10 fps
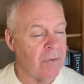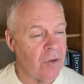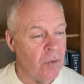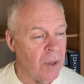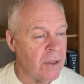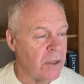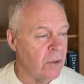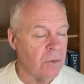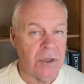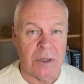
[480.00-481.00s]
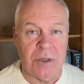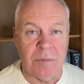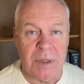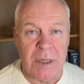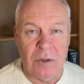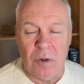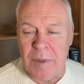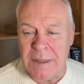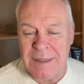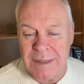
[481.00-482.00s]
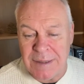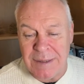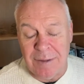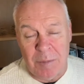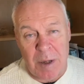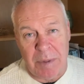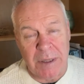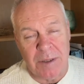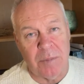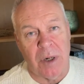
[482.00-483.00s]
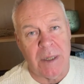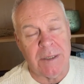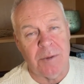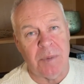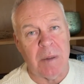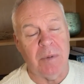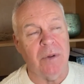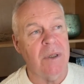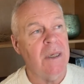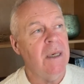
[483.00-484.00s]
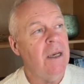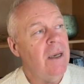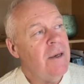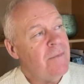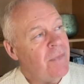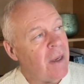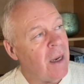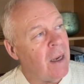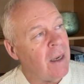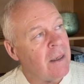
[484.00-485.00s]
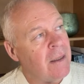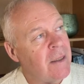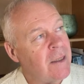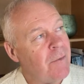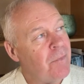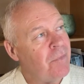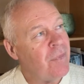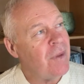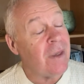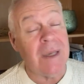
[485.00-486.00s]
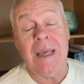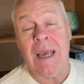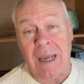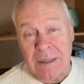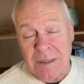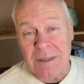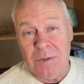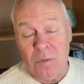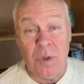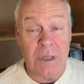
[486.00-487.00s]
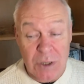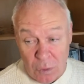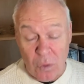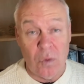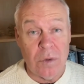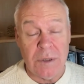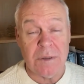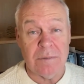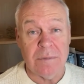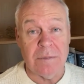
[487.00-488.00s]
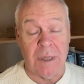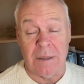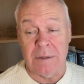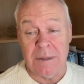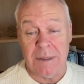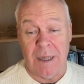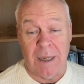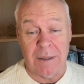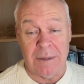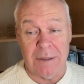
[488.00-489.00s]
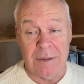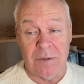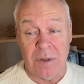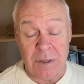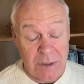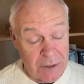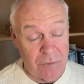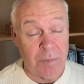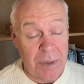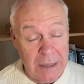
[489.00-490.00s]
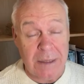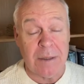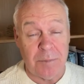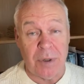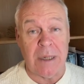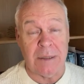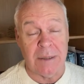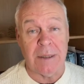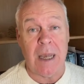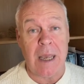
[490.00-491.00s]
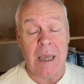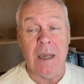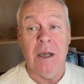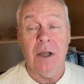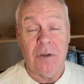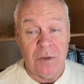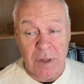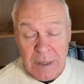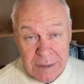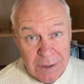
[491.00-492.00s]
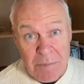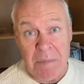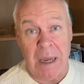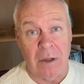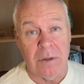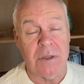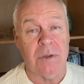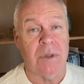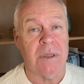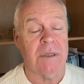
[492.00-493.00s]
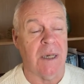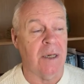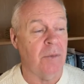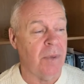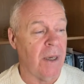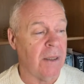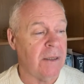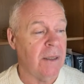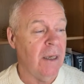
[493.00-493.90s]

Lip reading: few months ago, judging by the comments, it doesn't seem to be a big surprise to people. And yet we're told, and this is repeated present day, that it's the males who are the psychopaths.